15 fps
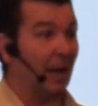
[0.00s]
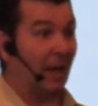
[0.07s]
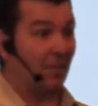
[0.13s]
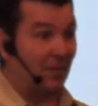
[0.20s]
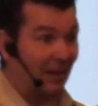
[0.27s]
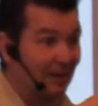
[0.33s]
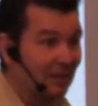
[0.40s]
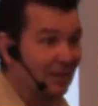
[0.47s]

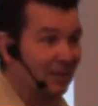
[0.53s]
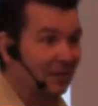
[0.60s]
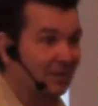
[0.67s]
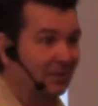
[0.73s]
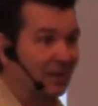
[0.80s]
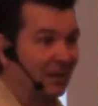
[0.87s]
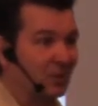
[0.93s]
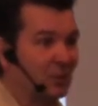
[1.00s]
And that
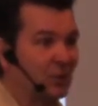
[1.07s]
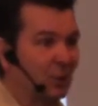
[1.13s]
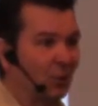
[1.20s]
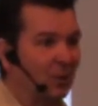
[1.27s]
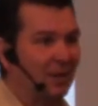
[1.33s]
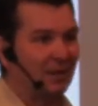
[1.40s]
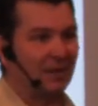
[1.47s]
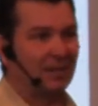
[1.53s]
that
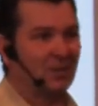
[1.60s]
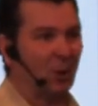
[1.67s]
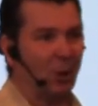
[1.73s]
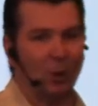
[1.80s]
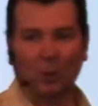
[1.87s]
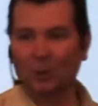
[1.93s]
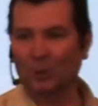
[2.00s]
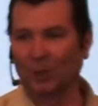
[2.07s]
journey that He's
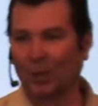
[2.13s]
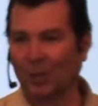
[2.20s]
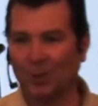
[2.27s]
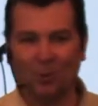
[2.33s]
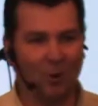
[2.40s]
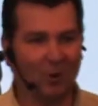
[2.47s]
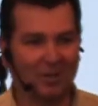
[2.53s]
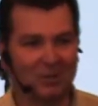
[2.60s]
called
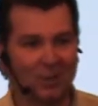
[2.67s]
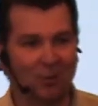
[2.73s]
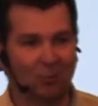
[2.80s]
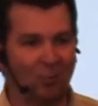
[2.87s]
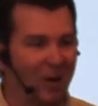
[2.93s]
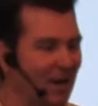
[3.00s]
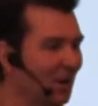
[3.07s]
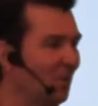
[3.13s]
you on is a
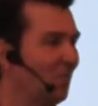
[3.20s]
great